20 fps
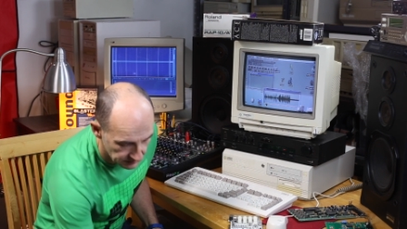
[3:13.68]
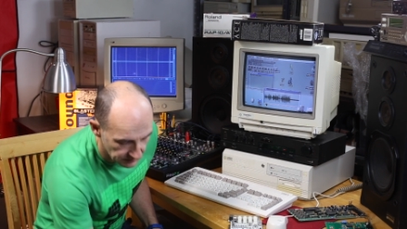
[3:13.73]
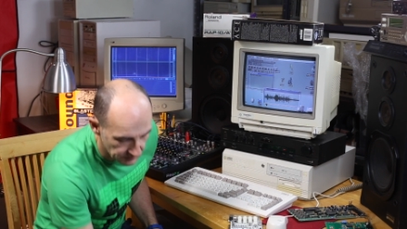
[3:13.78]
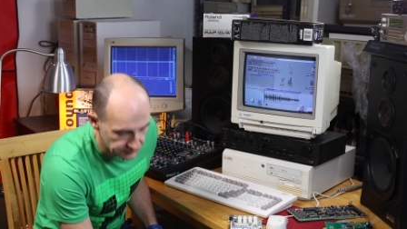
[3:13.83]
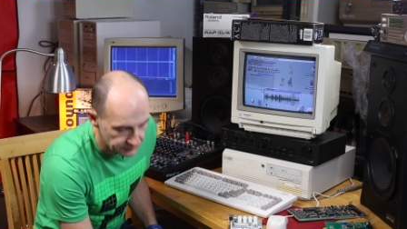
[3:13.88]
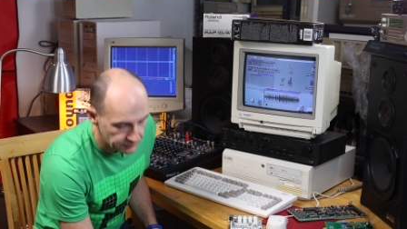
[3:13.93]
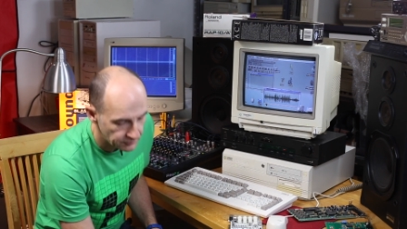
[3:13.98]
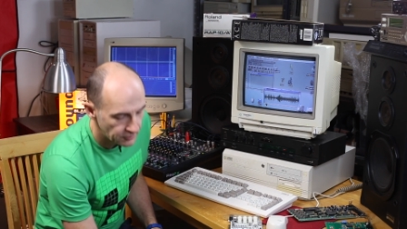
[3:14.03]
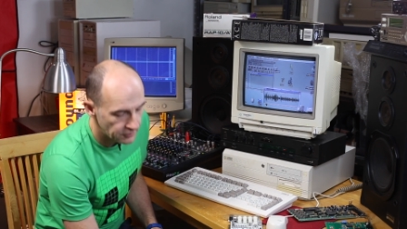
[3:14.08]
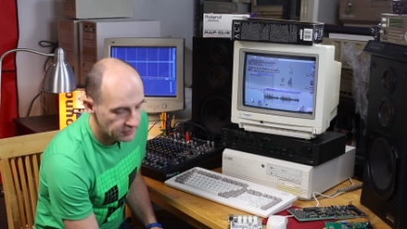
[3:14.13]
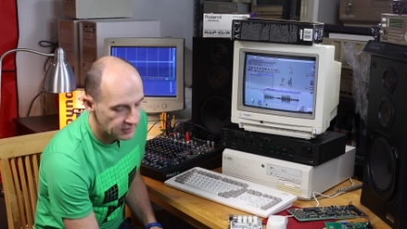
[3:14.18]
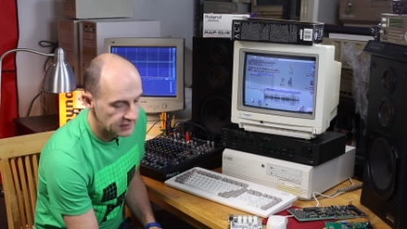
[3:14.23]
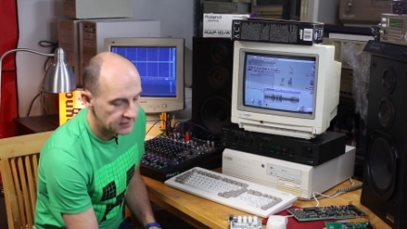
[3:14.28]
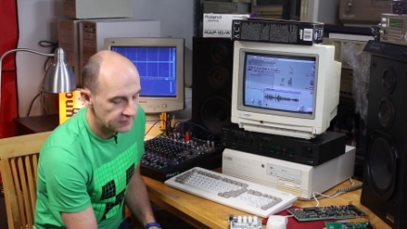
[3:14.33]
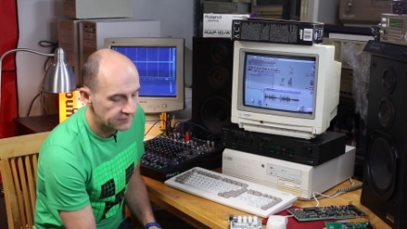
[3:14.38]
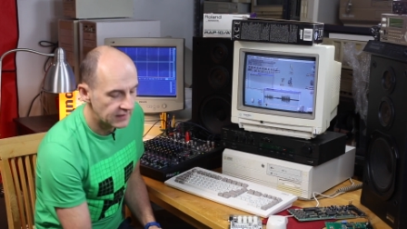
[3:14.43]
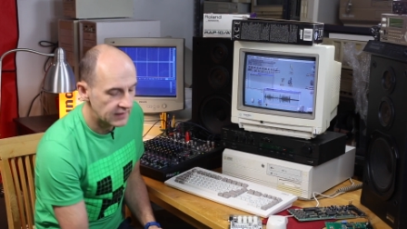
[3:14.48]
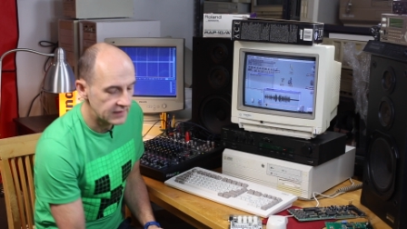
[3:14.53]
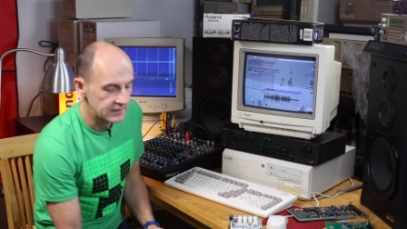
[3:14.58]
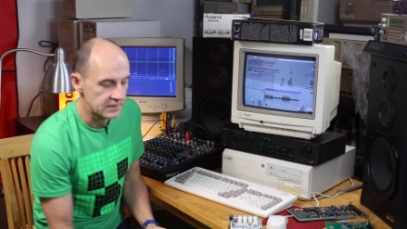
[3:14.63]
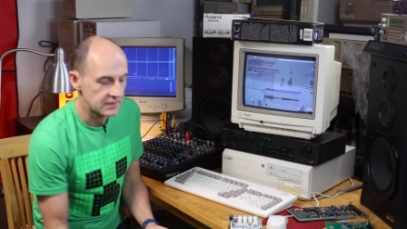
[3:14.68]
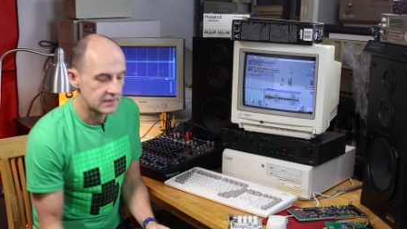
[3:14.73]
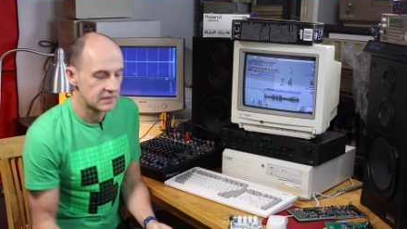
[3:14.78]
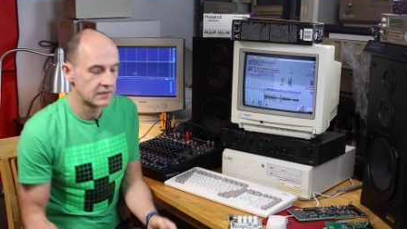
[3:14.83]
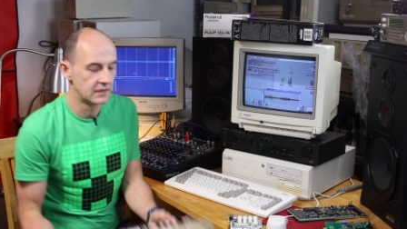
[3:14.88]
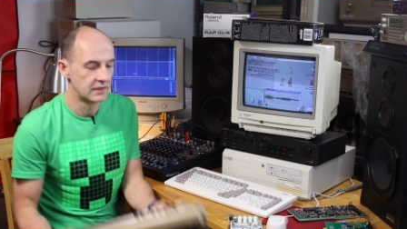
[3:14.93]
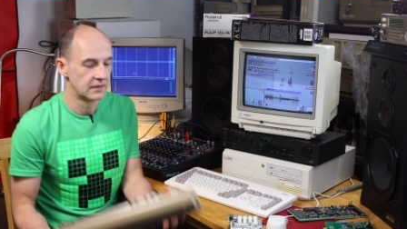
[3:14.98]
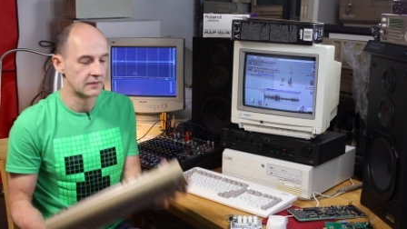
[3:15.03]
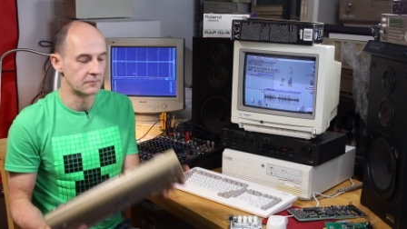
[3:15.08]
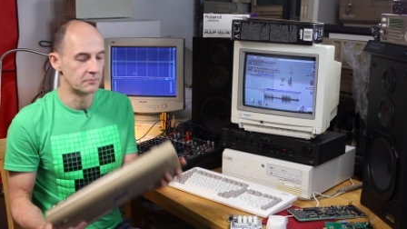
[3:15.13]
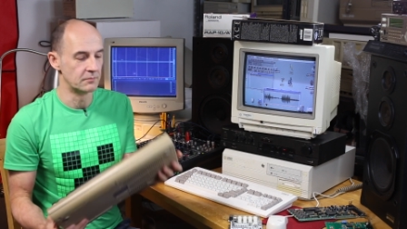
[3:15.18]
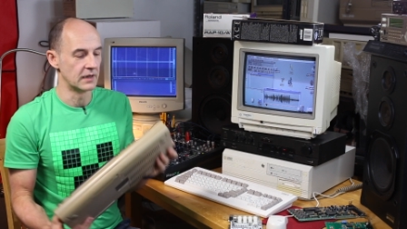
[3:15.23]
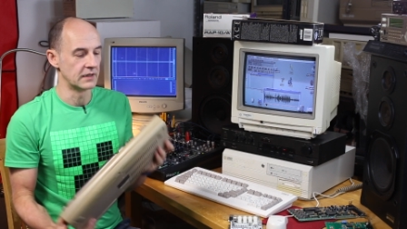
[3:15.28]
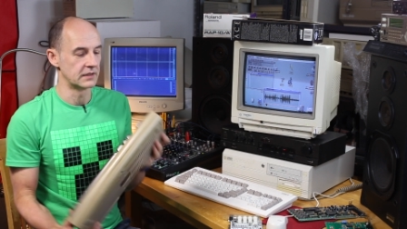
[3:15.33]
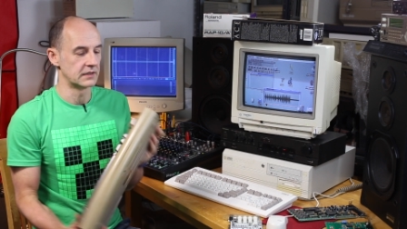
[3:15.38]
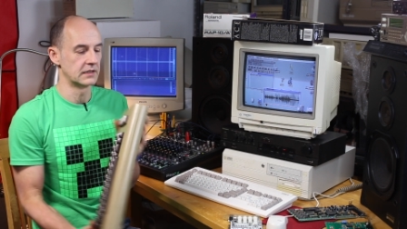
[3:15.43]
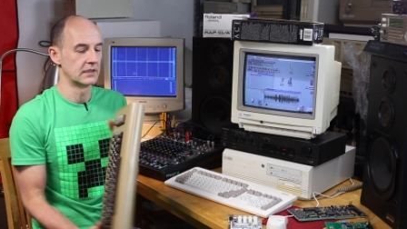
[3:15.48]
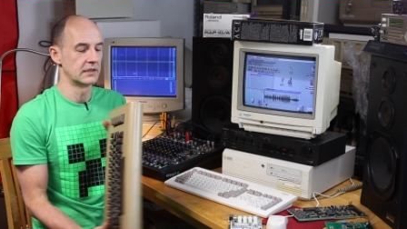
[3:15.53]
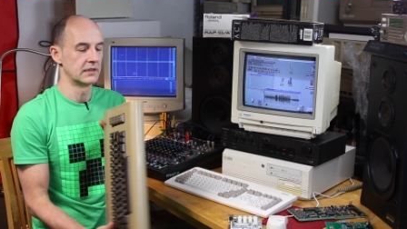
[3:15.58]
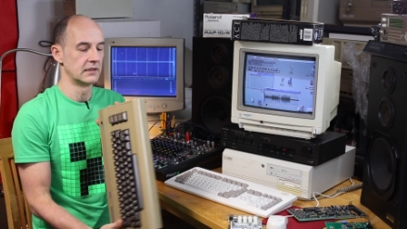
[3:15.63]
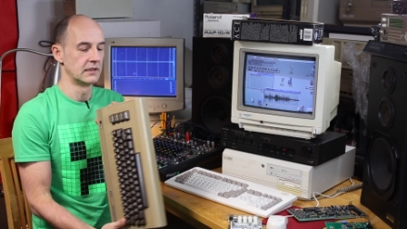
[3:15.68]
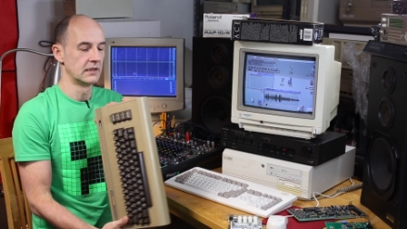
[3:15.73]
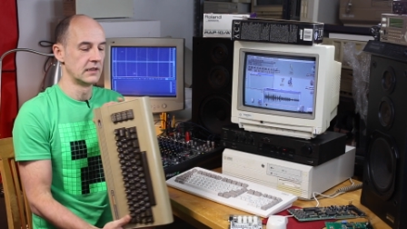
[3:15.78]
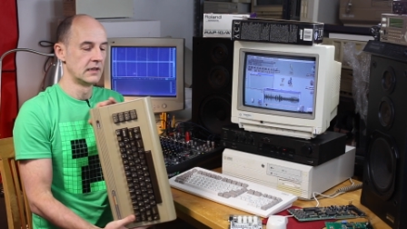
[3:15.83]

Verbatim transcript: about more advanced but